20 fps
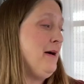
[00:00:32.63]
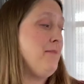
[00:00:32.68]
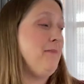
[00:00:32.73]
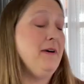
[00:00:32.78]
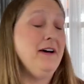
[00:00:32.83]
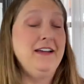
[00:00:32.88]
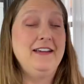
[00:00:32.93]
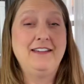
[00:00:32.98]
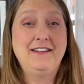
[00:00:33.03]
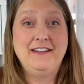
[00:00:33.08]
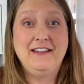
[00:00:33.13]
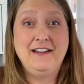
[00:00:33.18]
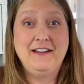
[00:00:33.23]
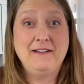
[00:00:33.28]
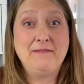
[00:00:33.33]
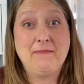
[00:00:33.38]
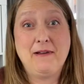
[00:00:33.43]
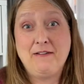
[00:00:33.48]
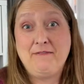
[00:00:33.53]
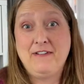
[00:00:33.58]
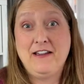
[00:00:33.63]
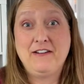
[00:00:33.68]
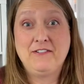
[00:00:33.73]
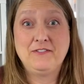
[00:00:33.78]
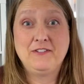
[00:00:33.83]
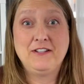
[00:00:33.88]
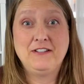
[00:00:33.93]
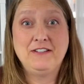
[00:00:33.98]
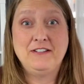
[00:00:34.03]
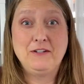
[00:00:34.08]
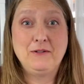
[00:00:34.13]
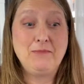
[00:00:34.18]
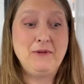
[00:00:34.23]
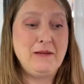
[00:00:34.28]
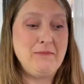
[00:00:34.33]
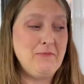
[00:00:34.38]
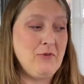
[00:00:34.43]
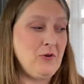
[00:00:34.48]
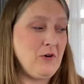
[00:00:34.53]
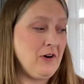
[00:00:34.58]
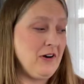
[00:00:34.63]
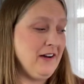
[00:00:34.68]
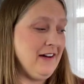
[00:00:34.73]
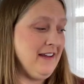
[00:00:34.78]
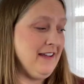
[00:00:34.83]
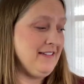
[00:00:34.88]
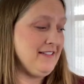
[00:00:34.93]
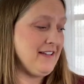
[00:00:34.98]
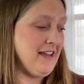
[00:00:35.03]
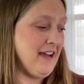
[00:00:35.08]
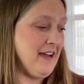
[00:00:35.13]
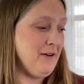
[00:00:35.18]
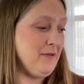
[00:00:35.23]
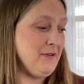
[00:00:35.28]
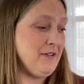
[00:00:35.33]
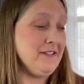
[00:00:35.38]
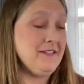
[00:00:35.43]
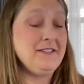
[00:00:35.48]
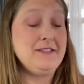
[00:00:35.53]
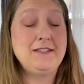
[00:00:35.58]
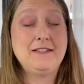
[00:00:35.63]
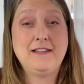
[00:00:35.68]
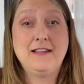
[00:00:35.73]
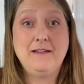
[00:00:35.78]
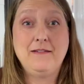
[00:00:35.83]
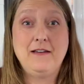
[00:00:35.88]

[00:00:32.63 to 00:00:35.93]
but I found a little bit more as I was